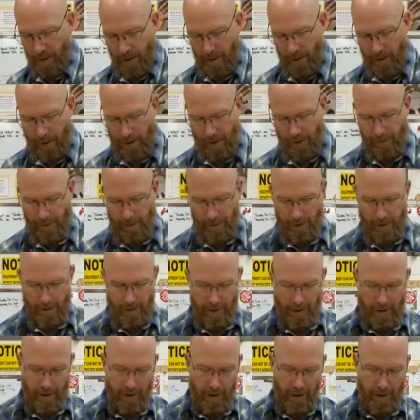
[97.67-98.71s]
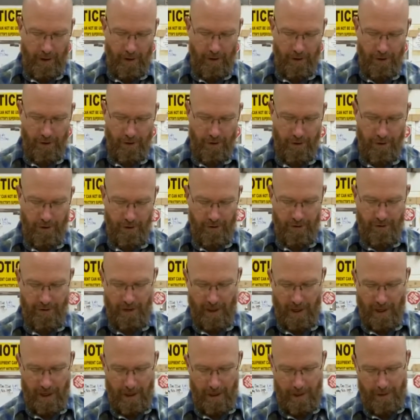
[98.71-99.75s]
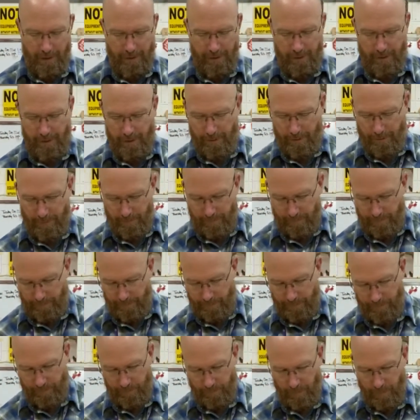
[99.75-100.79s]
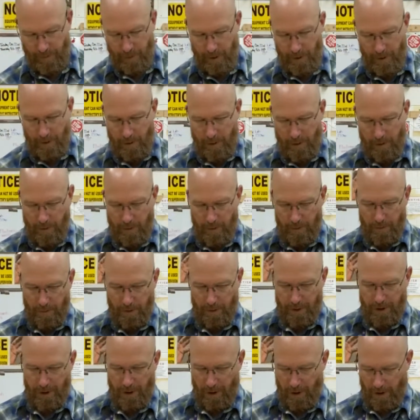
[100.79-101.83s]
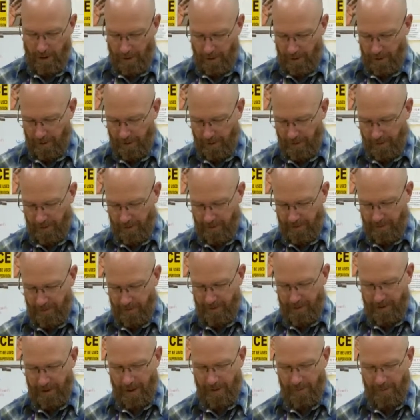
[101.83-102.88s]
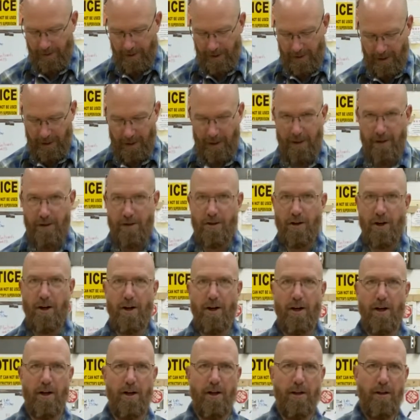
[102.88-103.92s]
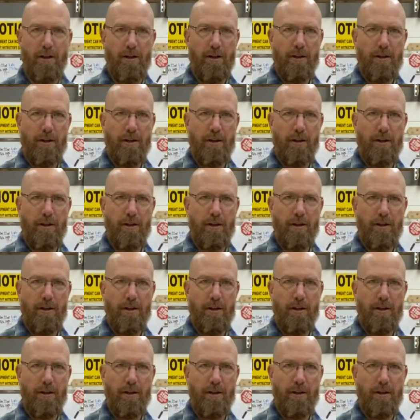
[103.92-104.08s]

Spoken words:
And then you're going to need your 2 sides, which are 17 tall